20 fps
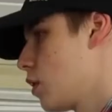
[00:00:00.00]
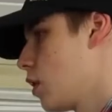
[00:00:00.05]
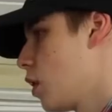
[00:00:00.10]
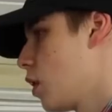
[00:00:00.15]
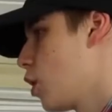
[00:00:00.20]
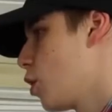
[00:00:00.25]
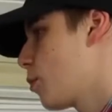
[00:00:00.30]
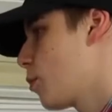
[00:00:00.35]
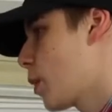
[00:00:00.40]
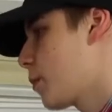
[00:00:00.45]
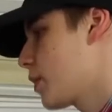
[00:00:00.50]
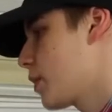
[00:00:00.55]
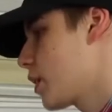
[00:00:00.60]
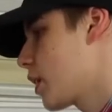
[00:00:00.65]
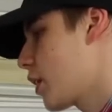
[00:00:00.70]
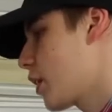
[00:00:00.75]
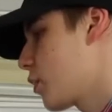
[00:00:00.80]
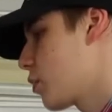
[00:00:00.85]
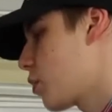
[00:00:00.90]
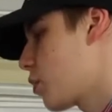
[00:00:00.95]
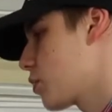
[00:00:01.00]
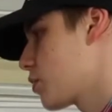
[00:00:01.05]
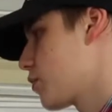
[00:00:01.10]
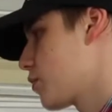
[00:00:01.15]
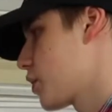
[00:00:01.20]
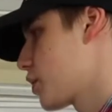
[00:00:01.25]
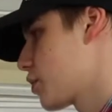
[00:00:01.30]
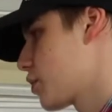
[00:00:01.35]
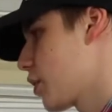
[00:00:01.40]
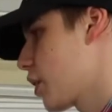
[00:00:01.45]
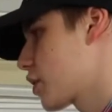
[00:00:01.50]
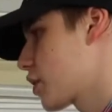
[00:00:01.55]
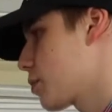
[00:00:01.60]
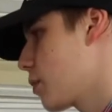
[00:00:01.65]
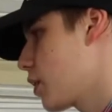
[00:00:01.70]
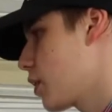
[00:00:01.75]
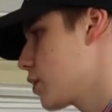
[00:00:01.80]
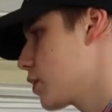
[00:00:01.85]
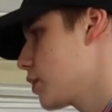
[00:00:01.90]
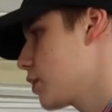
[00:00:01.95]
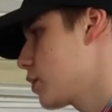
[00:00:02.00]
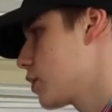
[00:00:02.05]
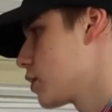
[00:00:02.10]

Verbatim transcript: Um, I'm the guy you called to fix your Xbox.